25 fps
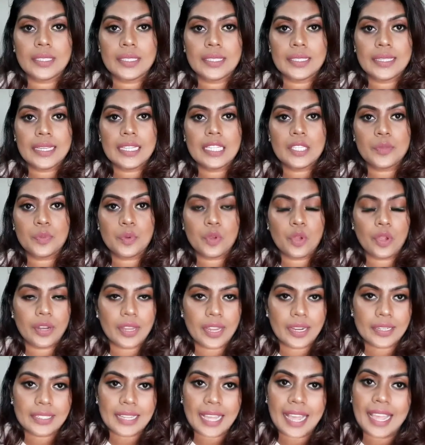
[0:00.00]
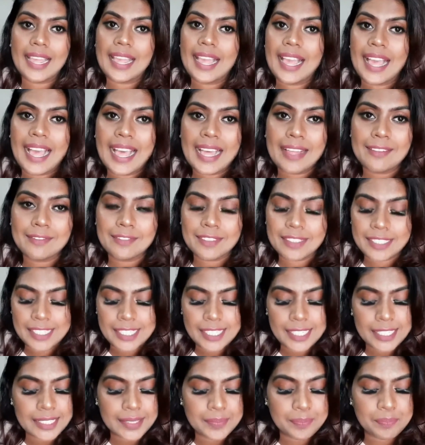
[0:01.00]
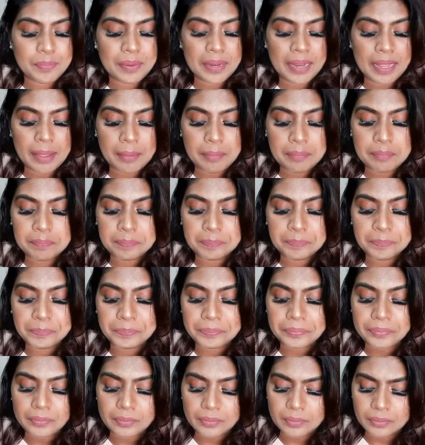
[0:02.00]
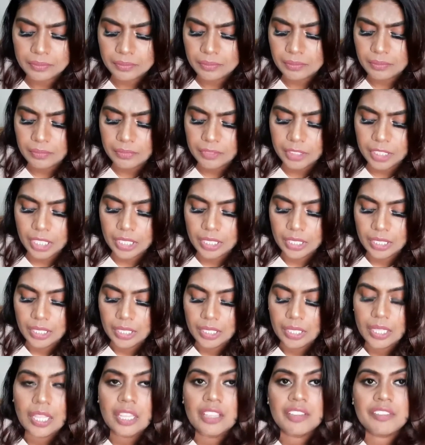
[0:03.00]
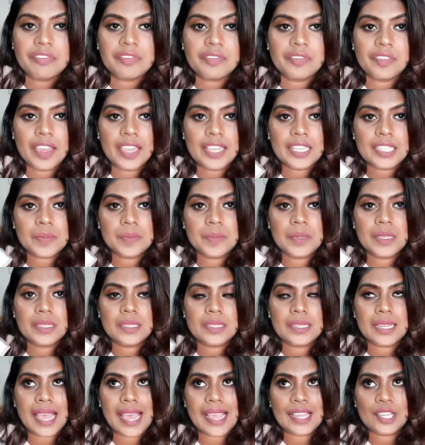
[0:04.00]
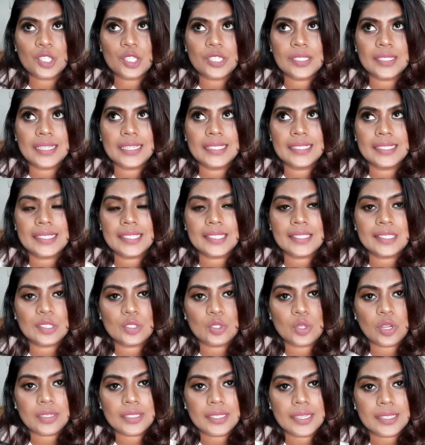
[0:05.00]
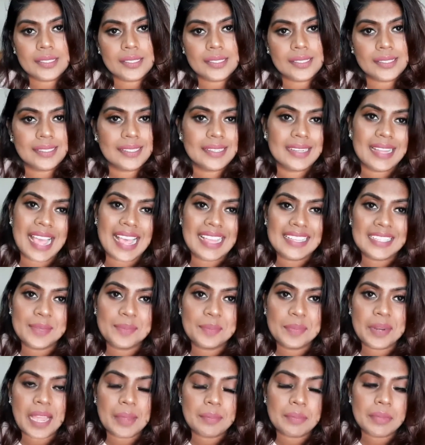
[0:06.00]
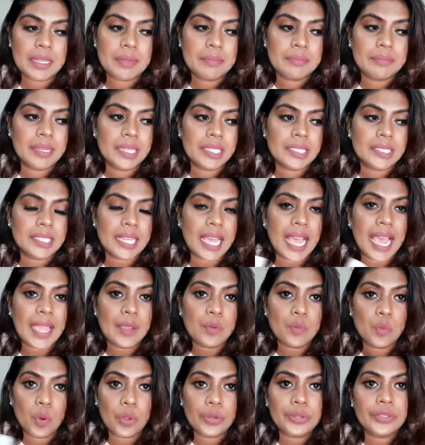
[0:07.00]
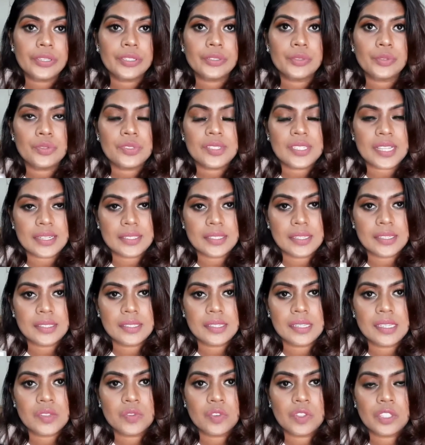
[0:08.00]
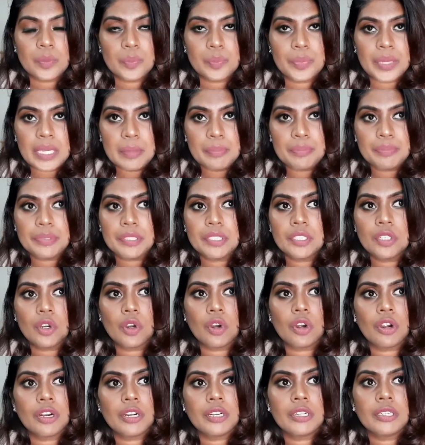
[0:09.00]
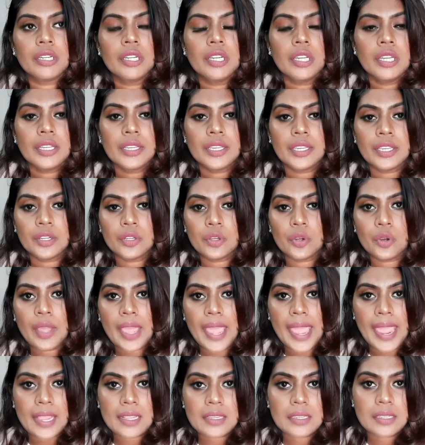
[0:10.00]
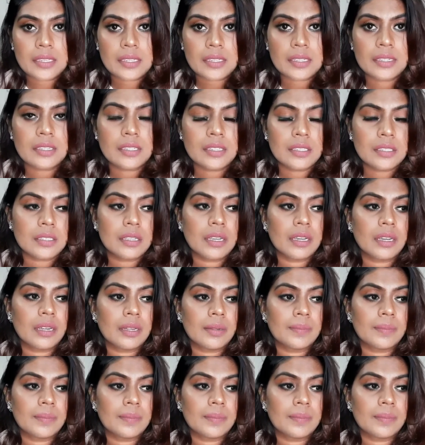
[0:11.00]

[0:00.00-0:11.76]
the least product, I have this Plum Face Mist. Actually, this is not considered as a primer, but I wanted to suggest this for the people, or you know, youngsters,